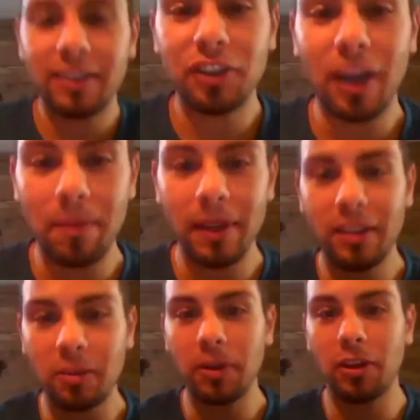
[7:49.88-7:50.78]
Japanese
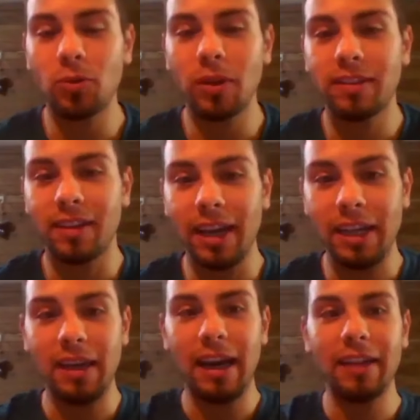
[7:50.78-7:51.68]
spiritual side,
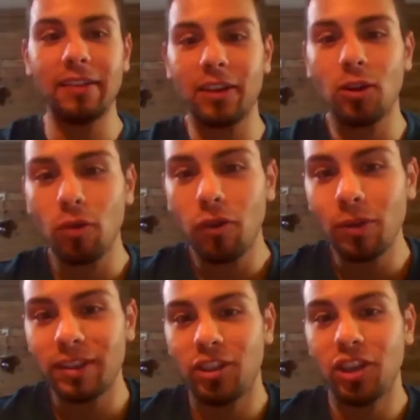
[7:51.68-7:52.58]
and the Kung Fu
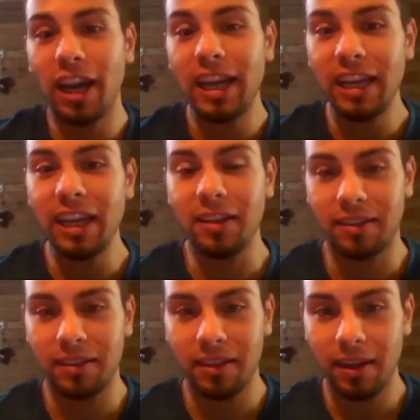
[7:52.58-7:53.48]
is a
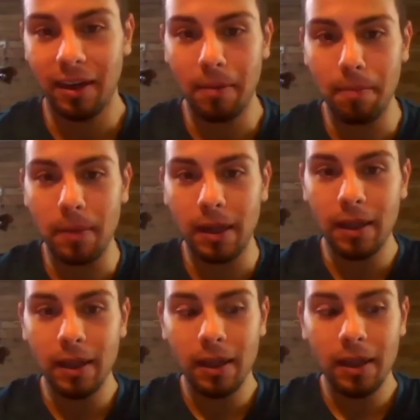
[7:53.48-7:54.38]
Chinese um,
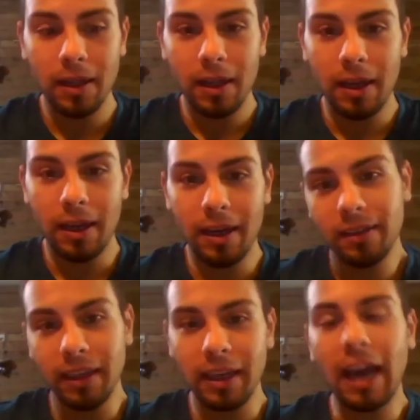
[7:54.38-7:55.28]
uh,
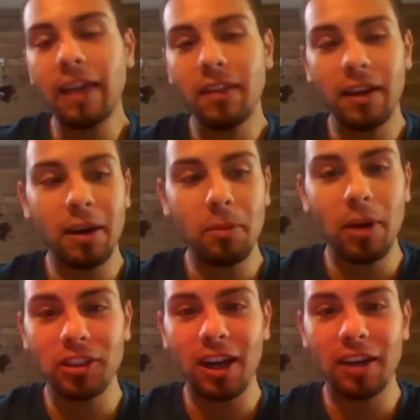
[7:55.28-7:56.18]
thing. And uh,
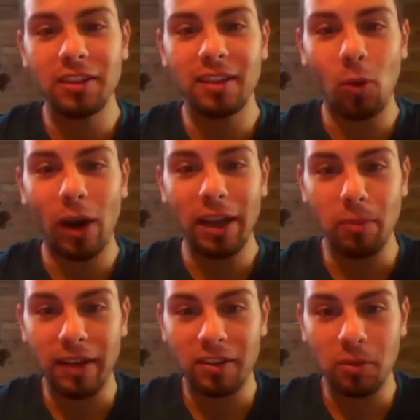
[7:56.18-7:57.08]
martial arts is a white
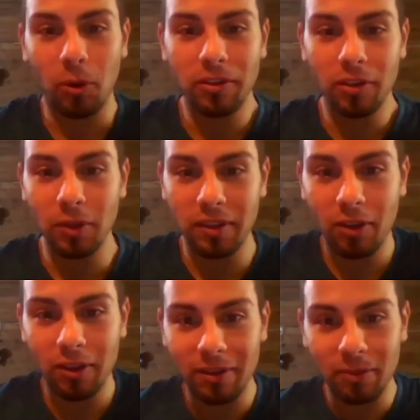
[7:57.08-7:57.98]
man sport, so it's
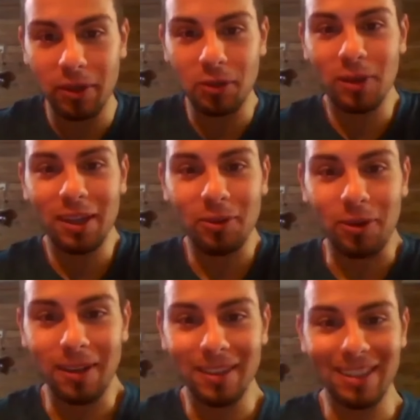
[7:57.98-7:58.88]
not spiritual at
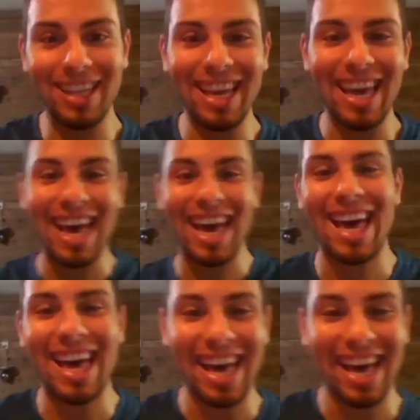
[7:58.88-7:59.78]
all. yeah.